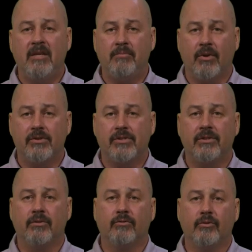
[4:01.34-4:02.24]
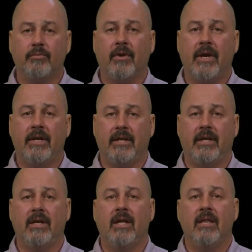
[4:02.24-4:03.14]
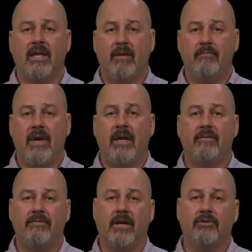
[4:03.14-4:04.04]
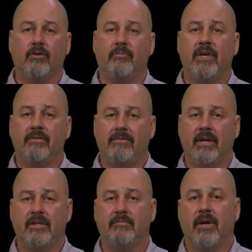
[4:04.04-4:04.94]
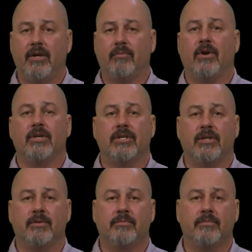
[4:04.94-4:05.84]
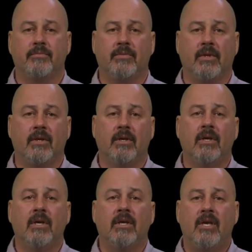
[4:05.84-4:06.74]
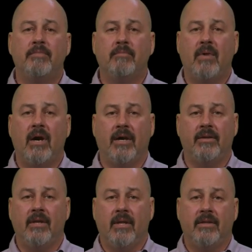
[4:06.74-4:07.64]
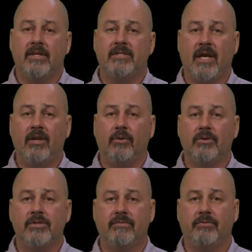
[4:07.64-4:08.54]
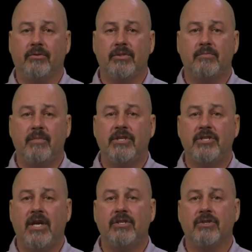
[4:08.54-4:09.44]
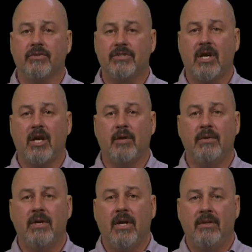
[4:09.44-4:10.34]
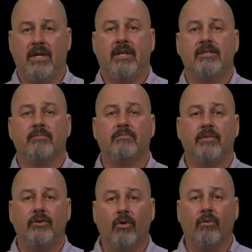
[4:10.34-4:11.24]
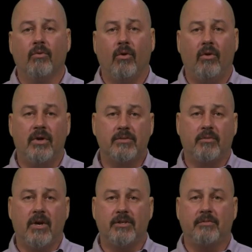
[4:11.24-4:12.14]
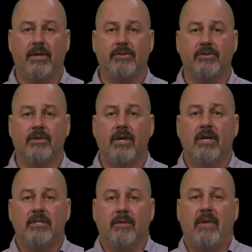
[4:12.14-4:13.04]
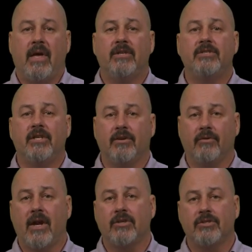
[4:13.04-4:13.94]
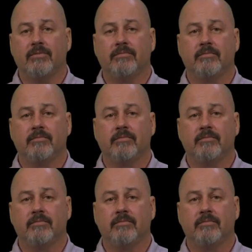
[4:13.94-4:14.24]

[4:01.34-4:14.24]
person, group, or entity that may affect or be affected by your project. Keep in mind that a stakeholder's influence may change over time, and that it is your role as the project manager to manage the interaction.